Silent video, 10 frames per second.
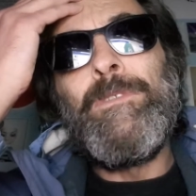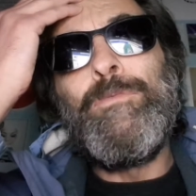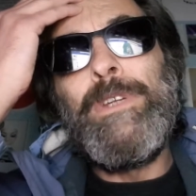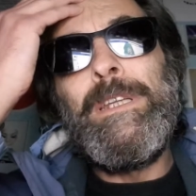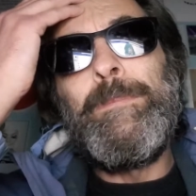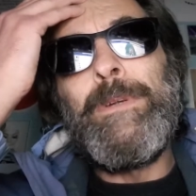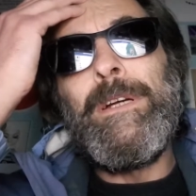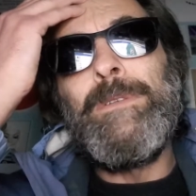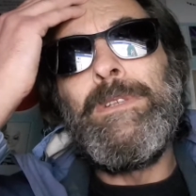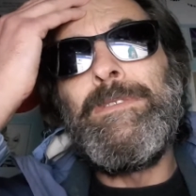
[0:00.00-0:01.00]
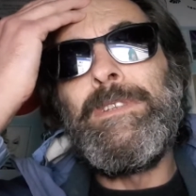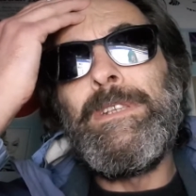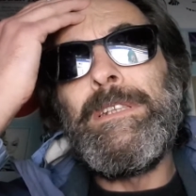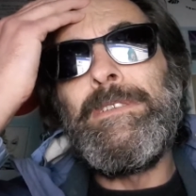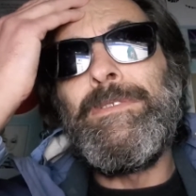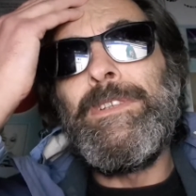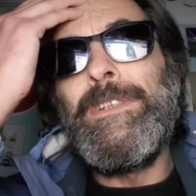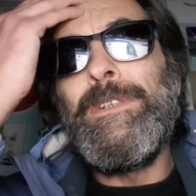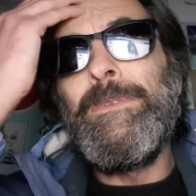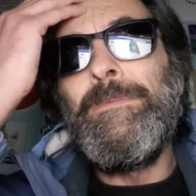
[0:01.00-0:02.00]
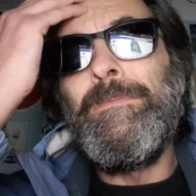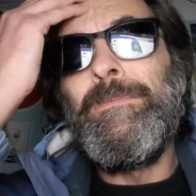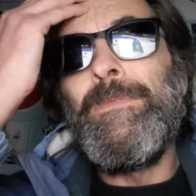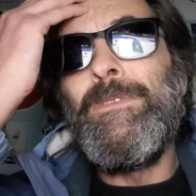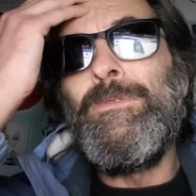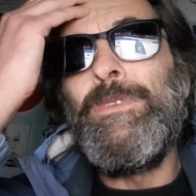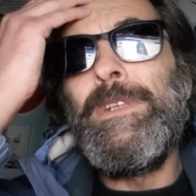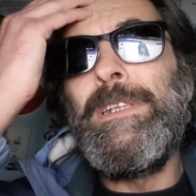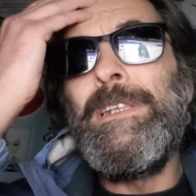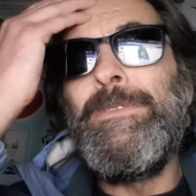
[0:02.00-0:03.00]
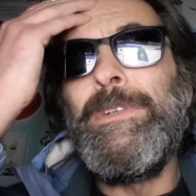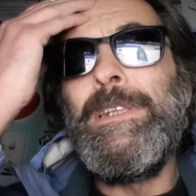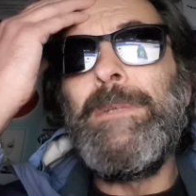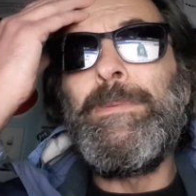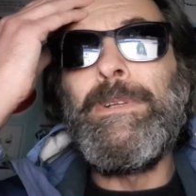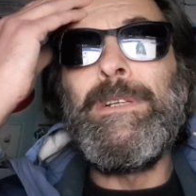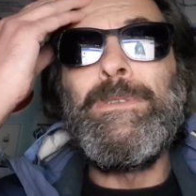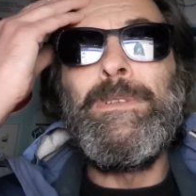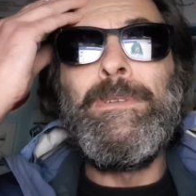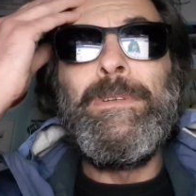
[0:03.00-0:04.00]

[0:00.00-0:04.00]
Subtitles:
Really proud of tonight's video. Really, really proud.